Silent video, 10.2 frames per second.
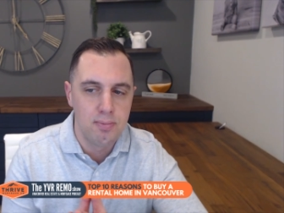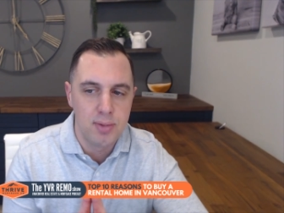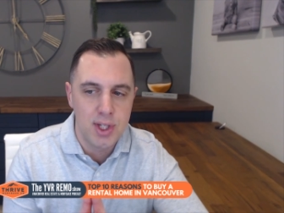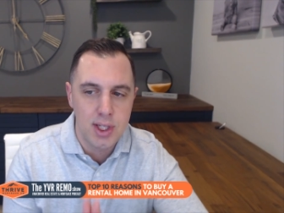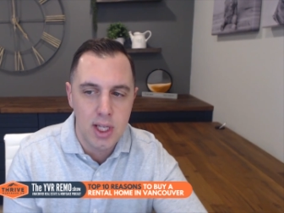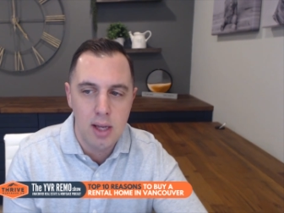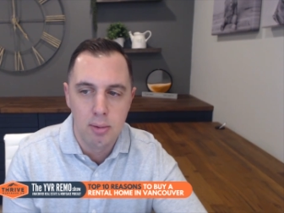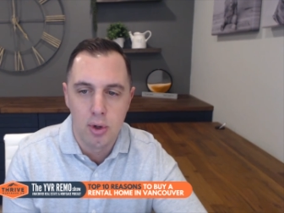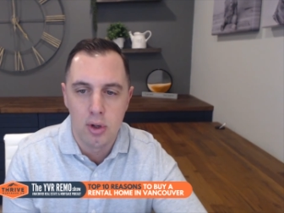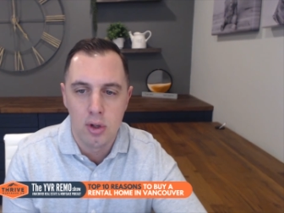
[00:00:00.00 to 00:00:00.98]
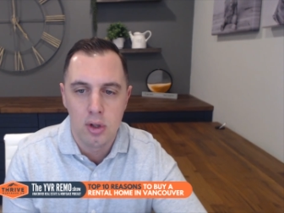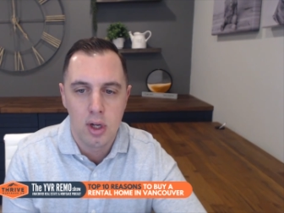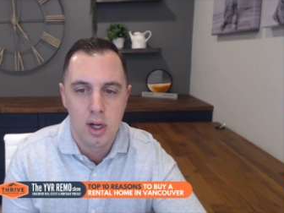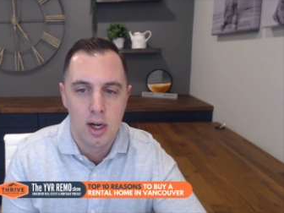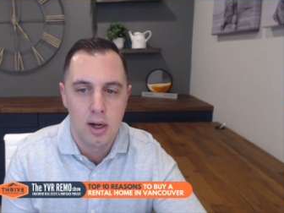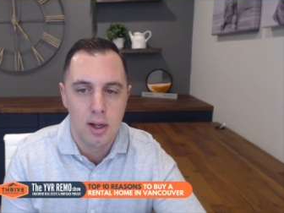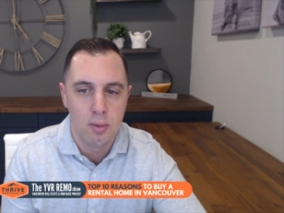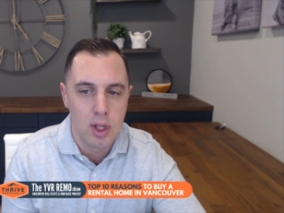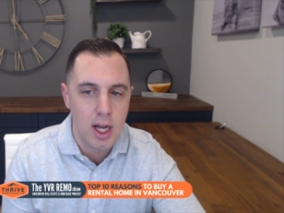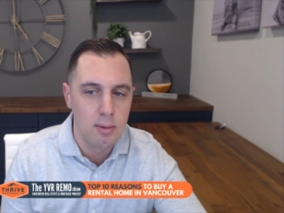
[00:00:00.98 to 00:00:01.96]
stable and
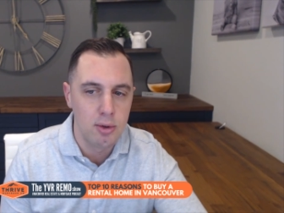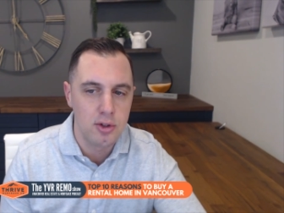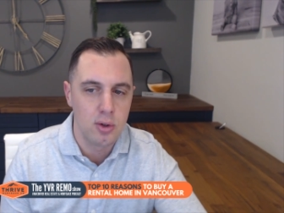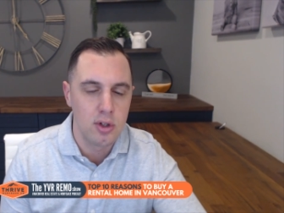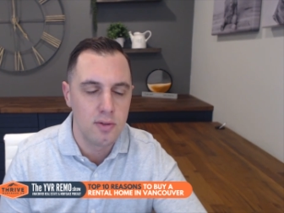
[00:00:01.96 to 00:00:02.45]
reliable source